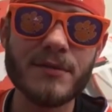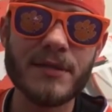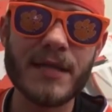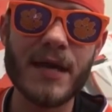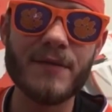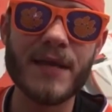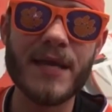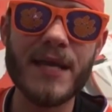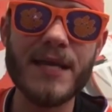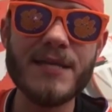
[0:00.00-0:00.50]

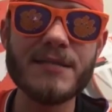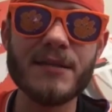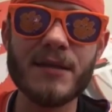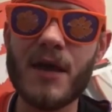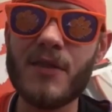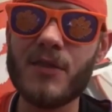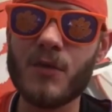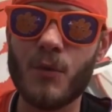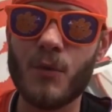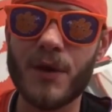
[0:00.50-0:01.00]
Now, he's
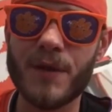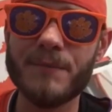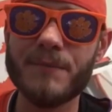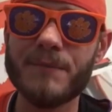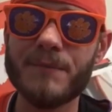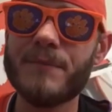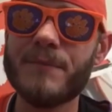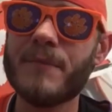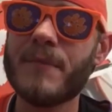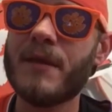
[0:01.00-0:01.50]
another one
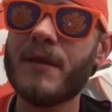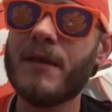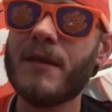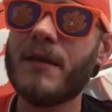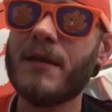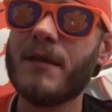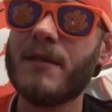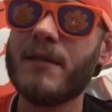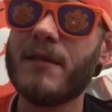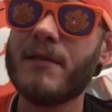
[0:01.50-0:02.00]

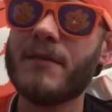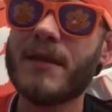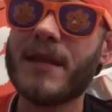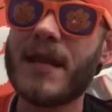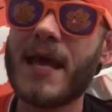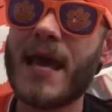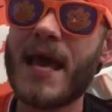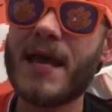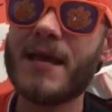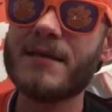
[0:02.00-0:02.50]
that
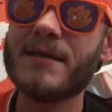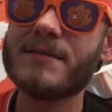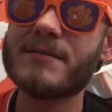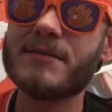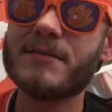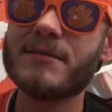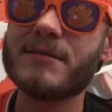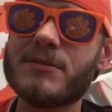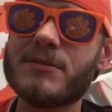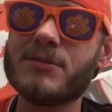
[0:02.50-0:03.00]

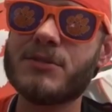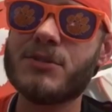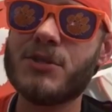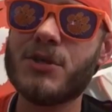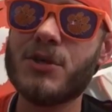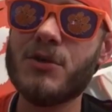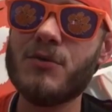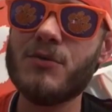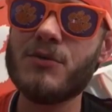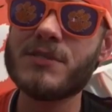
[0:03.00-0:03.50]
has
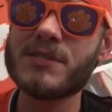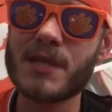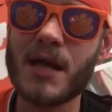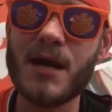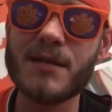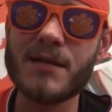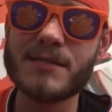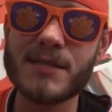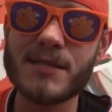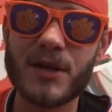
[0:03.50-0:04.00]
two
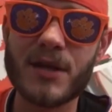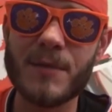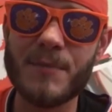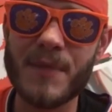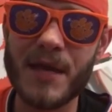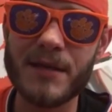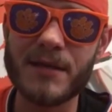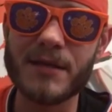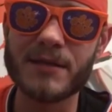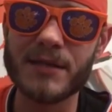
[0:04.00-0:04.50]
sons that are
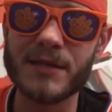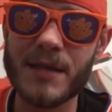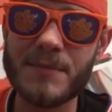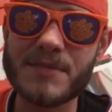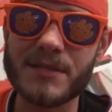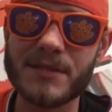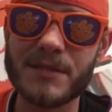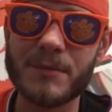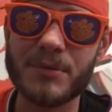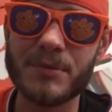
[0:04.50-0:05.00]
committed to
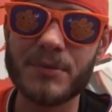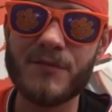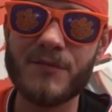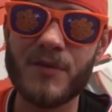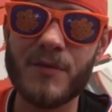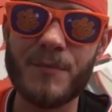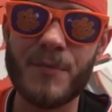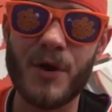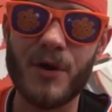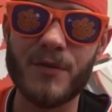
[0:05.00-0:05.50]
Clemson to play
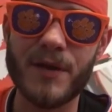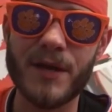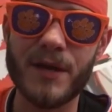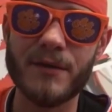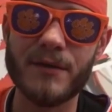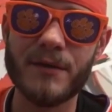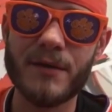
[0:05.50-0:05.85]
football there.